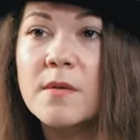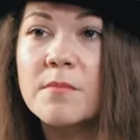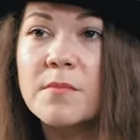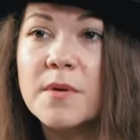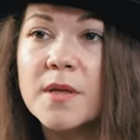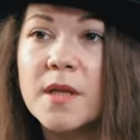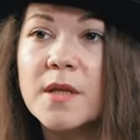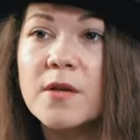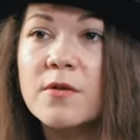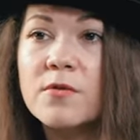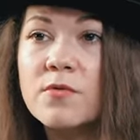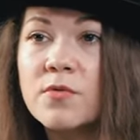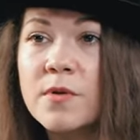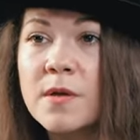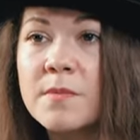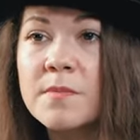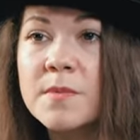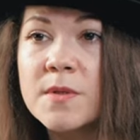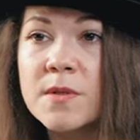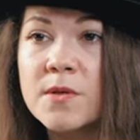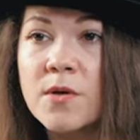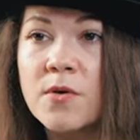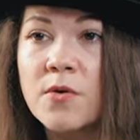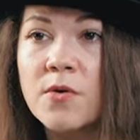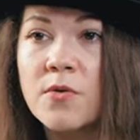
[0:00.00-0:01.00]
But in
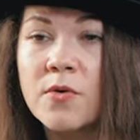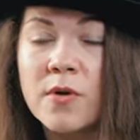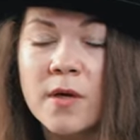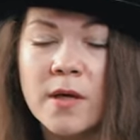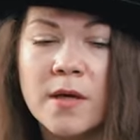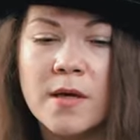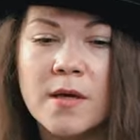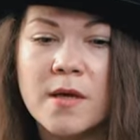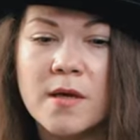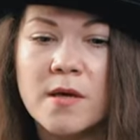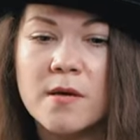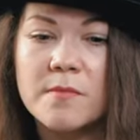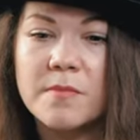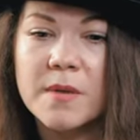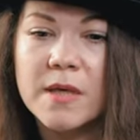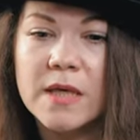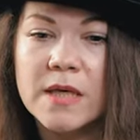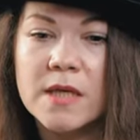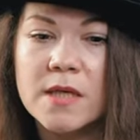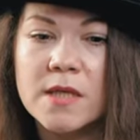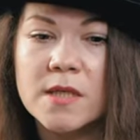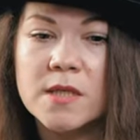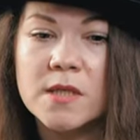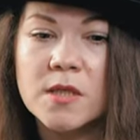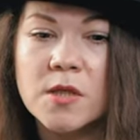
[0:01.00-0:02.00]
crypto,
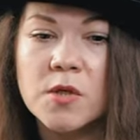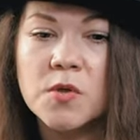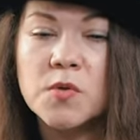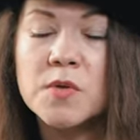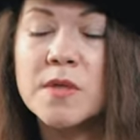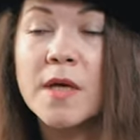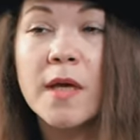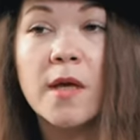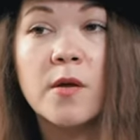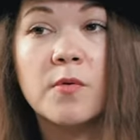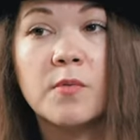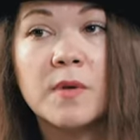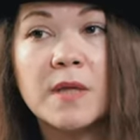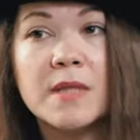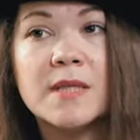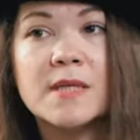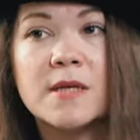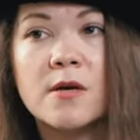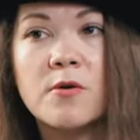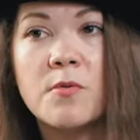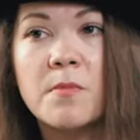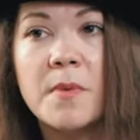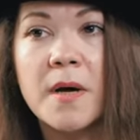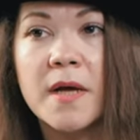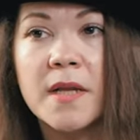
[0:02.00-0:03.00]
because you take
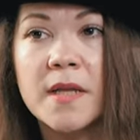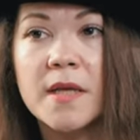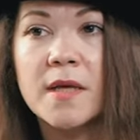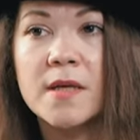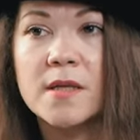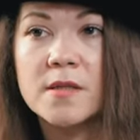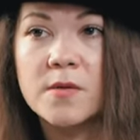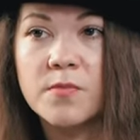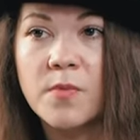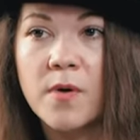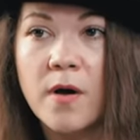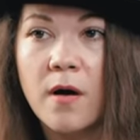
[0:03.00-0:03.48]
retail money as